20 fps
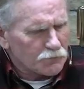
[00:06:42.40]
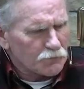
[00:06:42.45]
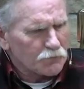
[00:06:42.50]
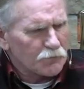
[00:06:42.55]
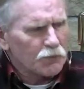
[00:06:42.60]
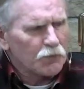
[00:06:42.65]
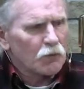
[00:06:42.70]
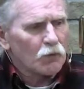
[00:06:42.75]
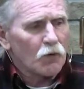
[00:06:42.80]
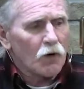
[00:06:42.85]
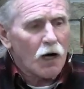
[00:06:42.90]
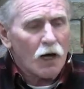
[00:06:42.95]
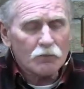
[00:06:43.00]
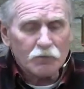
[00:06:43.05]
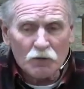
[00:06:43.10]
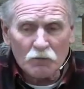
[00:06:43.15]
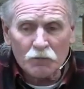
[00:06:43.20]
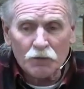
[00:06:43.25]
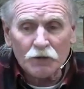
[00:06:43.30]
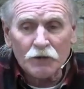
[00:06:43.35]

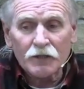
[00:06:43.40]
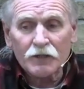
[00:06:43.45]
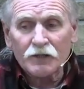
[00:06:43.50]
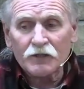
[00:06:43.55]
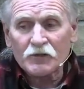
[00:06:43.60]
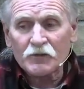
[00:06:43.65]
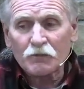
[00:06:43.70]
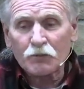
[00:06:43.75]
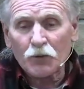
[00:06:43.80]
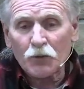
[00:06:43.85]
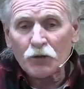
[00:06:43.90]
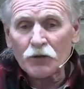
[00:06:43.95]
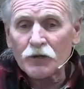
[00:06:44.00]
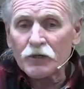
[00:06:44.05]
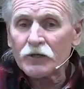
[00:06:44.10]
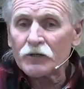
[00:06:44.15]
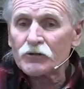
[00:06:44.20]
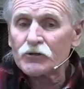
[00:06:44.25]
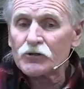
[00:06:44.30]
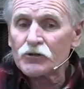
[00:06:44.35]
probably is
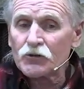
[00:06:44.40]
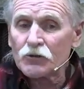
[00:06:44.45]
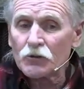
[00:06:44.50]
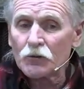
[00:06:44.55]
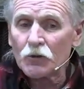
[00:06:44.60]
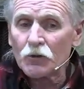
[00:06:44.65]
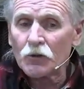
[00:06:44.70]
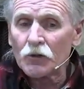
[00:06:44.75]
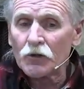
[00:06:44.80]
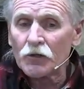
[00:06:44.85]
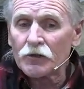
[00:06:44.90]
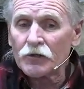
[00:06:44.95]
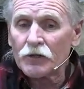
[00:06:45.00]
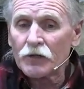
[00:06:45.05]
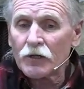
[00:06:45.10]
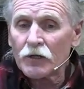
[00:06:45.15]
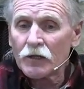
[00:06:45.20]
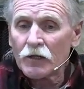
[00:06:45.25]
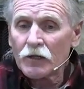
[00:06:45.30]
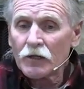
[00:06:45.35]
pretty assured
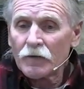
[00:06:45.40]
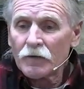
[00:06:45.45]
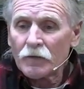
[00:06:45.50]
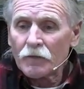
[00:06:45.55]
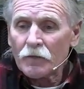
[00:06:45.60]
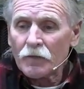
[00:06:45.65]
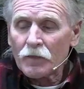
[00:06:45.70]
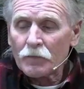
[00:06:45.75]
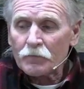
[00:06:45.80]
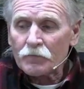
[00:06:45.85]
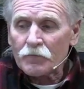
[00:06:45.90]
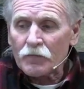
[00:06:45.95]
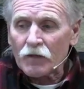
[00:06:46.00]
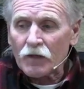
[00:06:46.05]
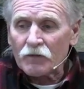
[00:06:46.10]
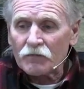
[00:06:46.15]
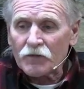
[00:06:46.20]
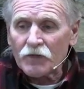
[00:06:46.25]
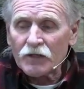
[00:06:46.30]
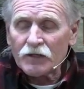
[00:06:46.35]

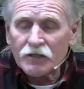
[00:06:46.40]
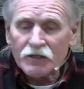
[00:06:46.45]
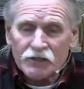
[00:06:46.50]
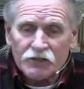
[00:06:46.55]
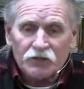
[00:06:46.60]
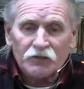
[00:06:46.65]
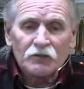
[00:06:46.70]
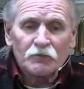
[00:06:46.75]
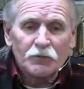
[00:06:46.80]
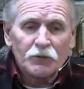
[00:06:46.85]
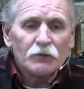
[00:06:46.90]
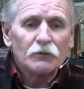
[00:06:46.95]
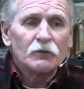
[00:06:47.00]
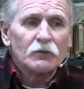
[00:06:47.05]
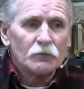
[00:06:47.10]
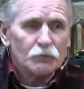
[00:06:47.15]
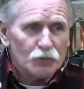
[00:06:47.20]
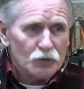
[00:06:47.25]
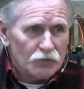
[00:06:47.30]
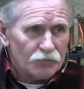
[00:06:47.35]
that he's going to be able
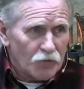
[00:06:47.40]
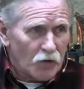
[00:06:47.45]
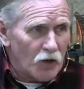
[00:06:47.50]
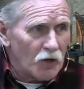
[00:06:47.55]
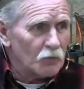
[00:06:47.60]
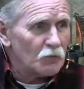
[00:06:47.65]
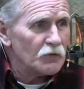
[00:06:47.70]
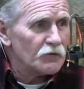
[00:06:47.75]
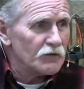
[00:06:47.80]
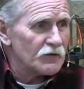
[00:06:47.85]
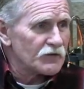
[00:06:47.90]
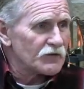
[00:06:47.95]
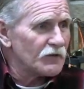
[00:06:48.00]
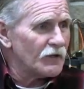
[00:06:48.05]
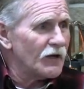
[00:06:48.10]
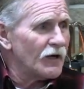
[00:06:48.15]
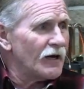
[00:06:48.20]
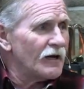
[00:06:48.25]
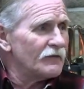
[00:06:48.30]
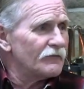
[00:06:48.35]
to move on with his
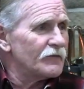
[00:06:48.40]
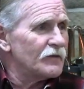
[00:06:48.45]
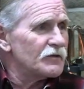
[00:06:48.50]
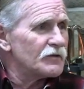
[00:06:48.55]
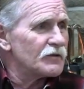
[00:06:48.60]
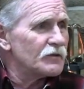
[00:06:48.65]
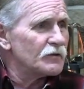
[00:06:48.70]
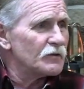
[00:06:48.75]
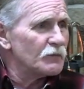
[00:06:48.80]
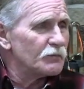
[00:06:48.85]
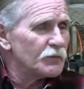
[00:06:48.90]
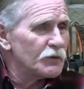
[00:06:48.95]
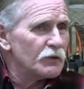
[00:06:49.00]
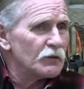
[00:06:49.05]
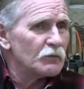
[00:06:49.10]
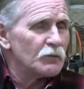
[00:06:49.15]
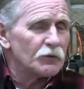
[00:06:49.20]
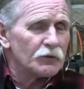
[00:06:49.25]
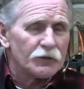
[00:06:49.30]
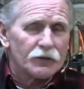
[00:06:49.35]
life. He's going to be
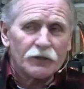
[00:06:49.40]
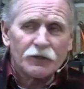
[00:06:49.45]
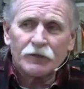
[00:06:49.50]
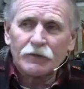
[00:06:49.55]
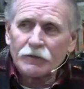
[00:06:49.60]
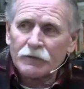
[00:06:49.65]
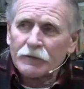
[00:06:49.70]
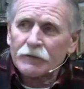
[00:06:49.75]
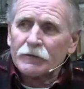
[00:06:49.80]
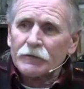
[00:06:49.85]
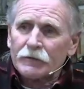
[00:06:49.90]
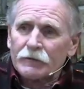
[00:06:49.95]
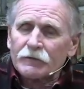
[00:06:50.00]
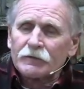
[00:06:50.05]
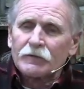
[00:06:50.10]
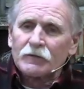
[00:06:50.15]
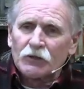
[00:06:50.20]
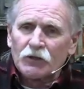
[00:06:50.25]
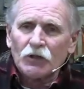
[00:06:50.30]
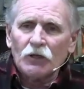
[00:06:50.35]
able to
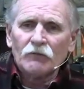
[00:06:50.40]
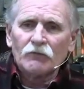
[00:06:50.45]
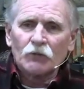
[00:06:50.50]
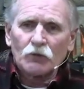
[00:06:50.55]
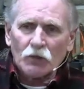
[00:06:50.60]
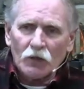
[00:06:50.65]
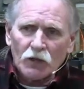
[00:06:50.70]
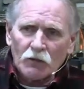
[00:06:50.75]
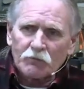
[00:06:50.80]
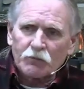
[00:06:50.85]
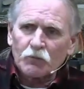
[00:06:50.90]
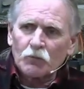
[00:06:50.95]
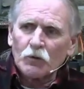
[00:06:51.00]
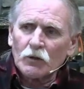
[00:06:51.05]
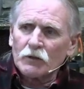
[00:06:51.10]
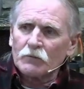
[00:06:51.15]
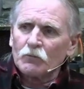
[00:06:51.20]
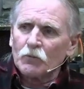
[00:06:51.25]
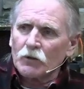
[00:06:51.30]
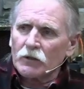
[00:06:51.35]
cover up
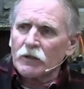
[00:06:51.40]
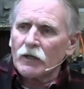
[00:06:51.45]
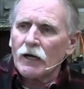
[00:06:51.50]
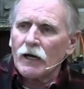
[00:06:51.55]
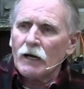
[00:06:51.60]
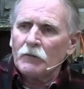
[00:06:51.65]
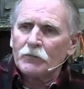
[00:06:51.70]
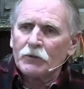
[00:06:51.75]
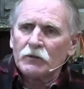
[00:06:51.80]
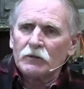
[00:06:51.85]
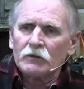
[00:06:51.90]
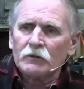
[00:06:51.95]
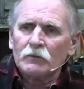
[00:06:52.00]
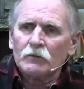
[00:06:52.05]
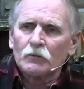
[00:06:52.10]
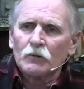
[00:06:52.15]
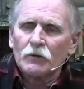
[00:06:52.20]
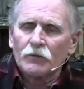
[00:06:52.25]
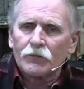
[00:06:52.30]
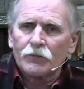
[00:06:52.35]
what
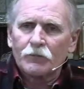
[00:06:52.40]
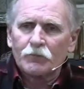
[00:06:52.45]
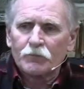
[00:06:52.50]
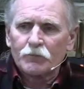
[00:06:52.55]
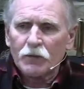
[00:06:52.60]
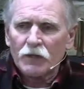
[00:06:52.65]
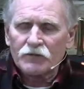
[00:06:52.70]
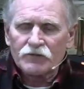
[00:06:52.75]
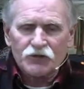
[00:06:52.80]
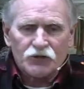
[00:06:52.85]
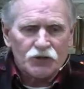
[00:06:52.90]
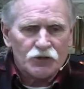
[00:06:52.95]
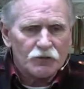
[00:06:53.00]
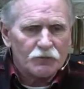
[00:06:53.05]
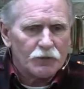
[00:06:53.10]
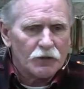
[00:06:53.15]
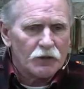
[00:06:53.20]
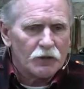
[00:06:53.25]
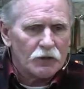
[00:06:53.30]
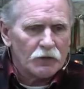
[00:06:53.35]
happened with
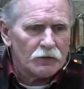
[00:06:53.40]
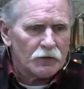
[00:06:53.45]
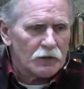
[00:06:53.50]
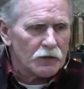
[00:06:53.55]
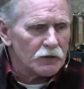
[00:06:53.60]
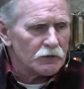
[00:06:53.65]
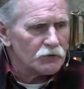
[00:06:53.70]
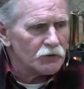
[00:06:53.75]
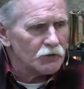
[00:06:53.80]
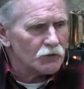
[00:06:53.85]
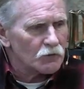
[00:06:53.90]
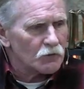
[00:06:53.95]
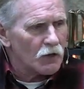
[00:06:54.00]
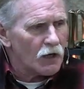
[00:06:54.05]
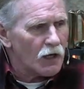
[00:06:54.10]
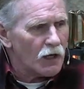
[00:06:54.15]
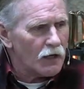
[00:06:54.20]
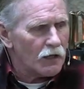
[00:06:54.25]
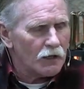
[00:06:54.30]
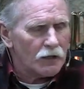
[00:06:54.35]
Bathsheba and
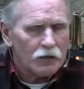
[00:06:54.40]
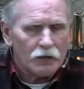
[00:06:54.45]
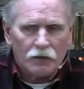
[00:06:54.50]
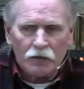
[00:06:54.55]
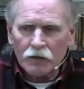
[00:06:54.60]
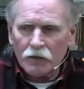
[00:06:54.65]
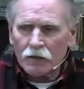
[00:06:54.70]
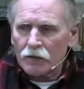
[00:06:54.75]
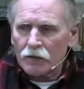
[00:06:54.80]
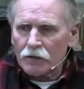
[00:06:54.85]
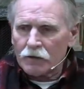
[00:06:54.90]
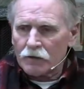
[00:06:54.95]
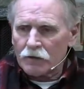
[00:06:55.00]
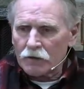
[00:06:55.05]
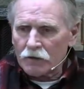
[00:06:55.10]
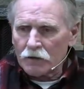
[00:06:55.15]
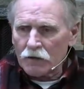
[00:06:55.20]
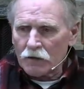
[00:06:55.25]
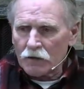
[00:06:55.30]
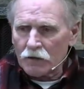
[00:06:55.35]
Uriah.
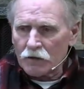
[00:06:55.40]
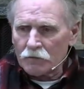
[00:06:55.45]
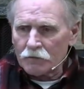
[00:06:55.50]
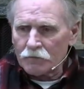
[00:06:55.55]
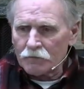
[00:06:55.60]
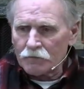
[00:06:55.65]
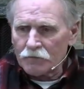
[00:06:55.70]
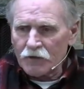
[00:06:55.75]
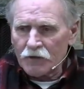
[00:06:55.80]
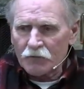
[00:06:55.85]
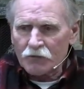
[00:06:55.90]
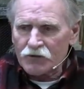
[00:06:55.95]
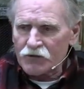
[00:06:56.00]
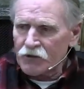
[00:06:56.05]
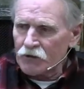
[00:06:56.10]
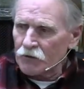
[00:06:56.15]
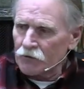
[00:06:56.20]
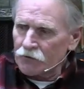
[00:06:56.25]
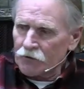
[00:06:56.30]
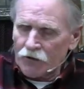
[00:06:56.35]
He was
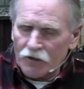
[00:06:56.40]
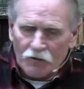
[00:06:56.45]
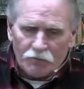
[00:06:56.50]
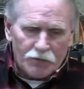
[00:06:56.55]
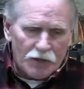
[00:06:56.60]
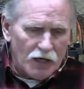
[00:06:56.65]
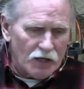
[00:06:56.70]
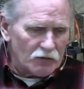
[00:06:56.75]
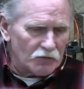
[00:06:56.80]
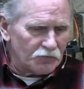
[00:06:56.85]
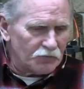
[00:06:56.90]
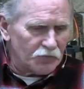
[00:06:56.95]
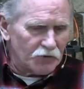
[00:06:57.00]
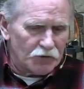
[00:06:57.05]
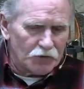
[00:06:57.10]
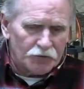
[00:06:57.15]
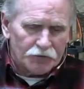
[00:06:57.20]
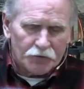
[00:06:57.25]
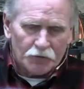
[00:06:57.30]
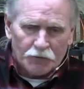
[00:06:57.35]
killed on the
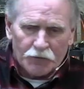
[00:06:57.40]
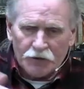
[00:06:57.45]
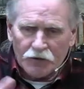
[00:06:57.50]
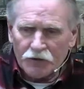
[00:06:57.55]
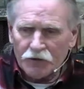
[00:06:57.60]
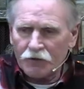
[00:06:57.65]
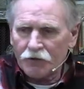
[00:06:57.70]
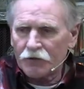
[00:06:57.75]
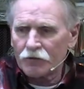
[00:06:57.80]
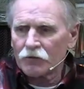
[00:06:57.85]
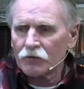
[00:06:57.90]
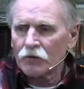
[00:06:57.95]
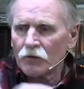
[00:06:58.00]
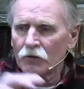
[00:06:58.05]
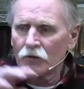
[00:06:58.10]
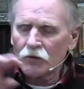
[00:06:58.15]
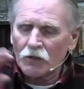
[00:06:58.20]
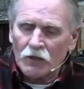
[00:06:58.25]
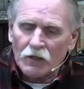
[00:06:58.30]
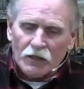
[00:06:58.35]
battlefield. He'll be a
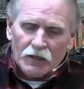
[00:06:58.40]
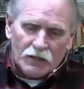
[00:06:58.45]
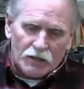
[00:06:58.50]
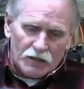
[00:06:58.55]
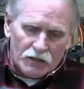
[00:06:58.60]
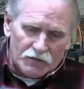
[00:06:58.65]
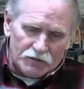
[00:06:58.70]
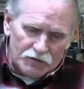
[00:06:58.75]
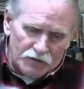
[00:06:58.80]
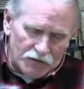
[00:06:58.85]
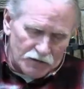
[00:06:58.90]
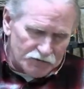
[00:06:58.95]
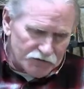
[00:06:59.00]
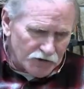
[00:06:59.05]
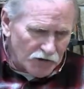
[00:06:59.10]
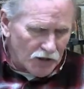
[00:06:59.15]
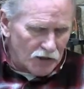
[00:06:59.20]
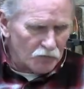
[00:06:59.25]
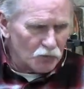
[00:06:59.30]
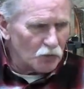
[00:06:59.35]
hero, and
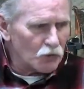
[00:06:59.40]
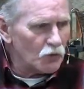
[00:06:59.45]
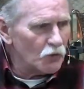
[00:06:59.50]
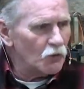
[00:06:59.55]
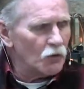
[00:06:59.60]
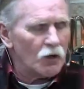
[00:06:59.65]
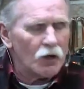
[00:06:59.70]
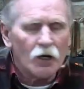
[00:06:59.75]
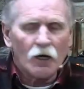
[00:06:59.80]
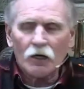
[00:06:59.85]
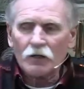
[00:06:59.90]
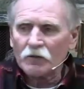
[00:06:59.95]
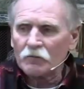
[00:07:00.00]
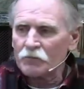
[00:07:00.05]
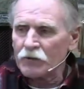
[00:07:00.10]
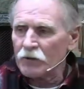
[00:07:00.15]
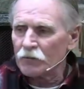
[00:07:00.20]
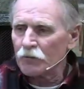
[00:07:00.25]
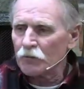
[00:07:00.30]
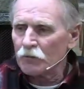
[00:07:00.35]
time will go on, and
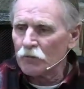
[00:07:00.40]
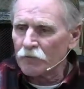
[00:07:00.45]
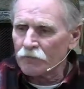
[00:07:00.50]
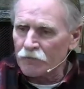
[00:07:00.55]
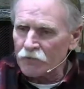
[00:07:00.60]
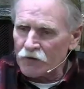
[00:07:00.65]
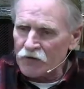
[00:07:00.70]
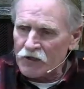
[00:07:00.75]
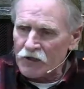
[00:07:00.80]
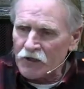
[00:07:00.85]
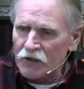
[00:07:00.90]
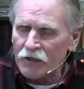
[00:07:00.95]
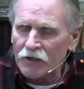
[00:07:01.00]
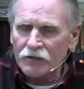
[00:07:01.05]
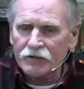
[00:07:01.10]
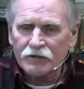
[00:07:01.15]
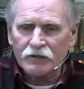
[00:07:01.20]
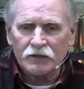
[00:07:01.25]
people will forget,